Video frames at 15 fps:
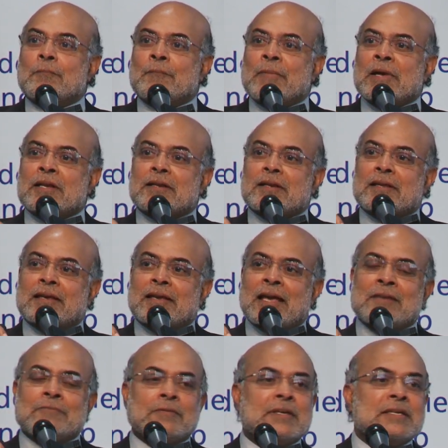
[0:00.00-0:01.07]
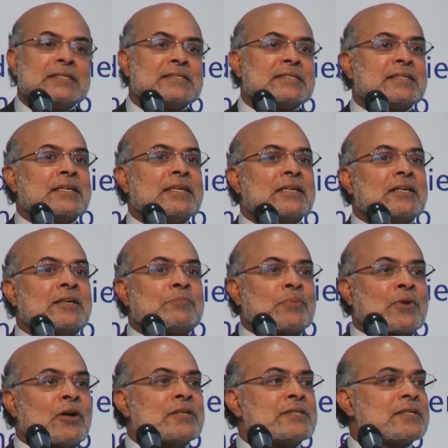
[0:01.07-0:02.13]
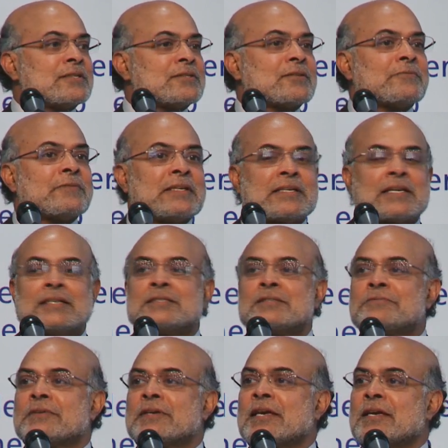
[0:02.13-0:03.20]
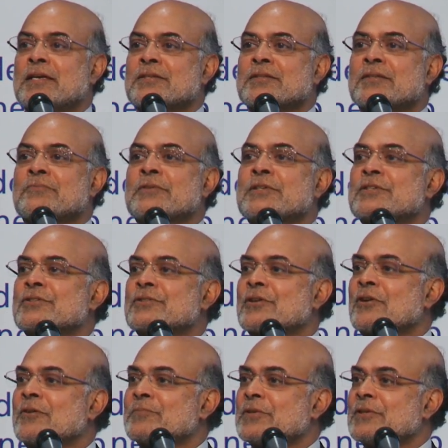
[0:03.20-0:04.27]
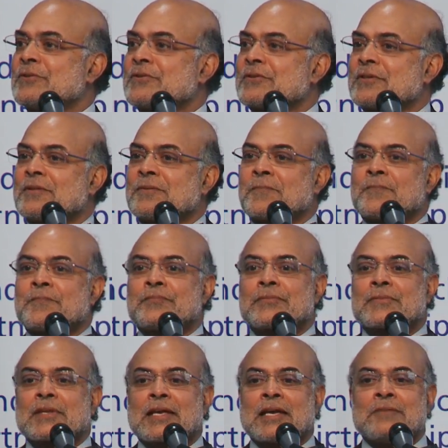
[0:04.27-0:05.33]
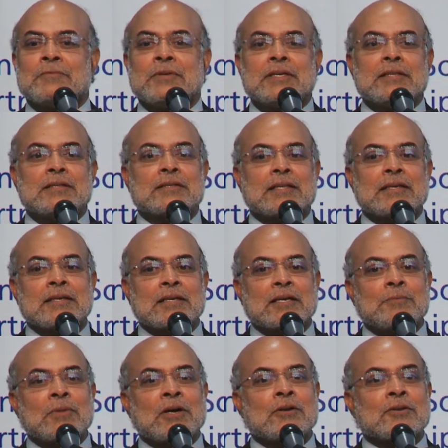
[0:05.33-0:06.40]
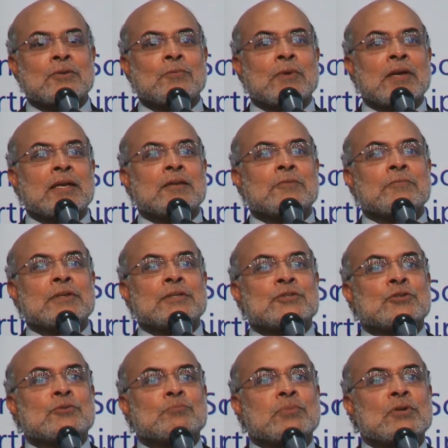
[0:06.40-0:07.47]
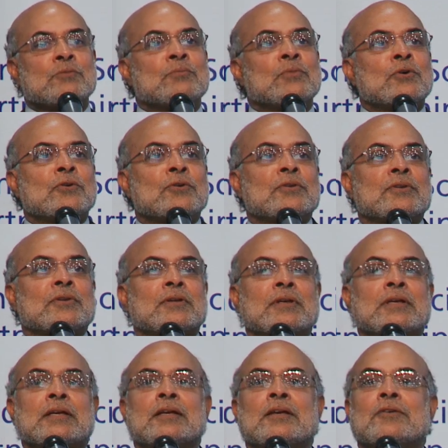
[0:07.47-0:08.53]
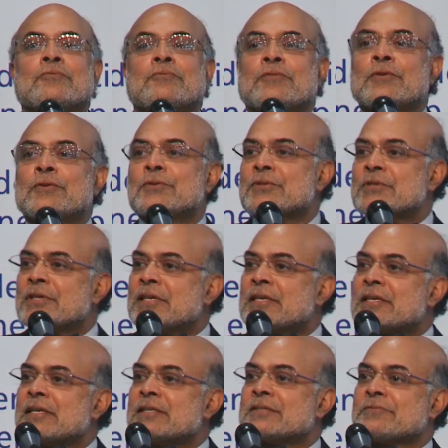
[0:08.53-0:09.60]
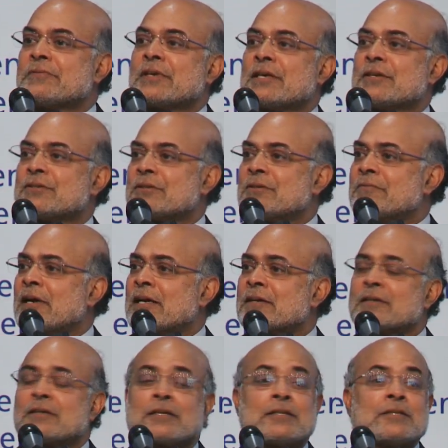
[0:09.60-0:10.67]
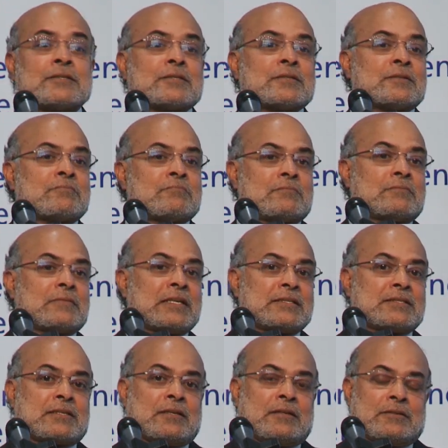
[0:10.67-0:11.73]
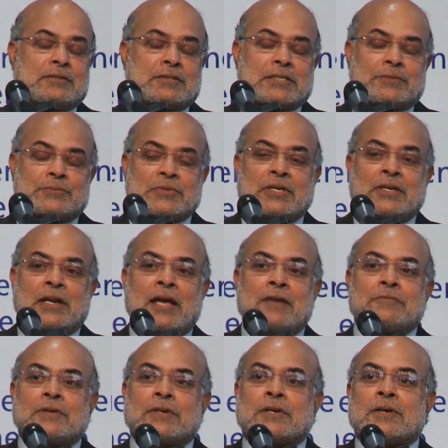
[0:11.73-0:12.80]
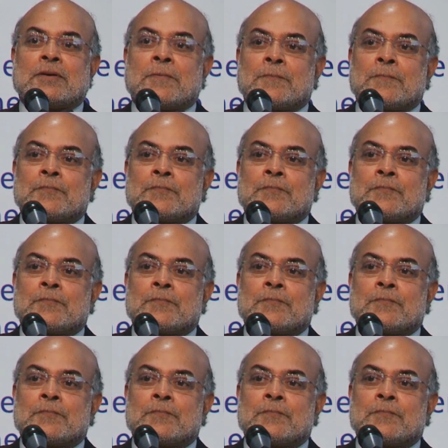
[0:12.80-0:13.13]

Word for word: But can we see a process of intensification which is crop neutral? Can we think about a way in which you promote future intensification of agriculture, let's say in sub-Saharan Africa,